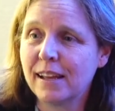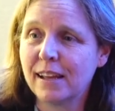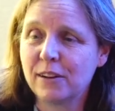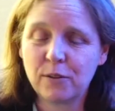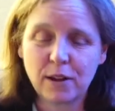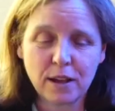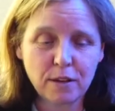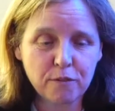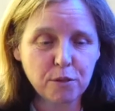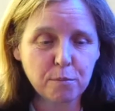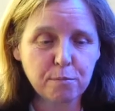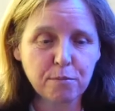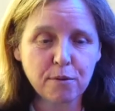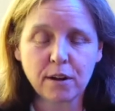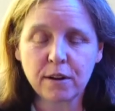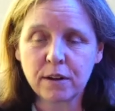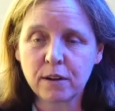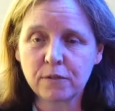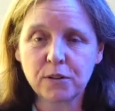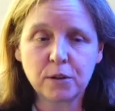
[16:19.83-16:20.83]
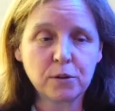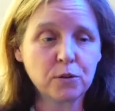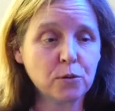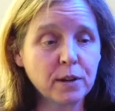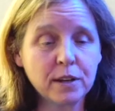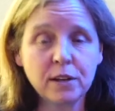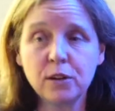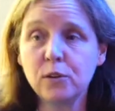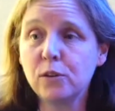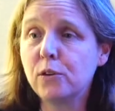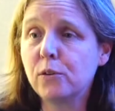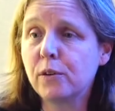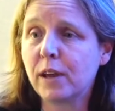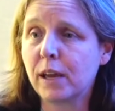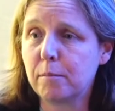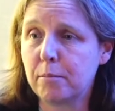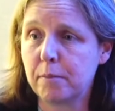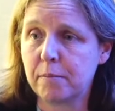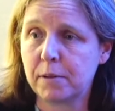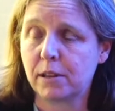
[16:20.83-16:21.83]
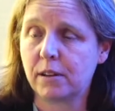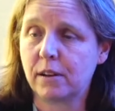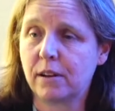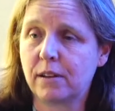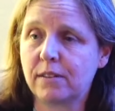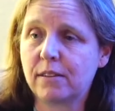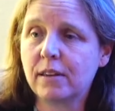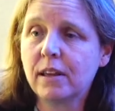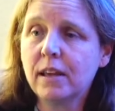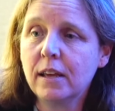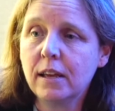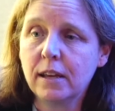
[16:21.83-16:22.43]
Do I have the broad enough to? Do I need new capabilities?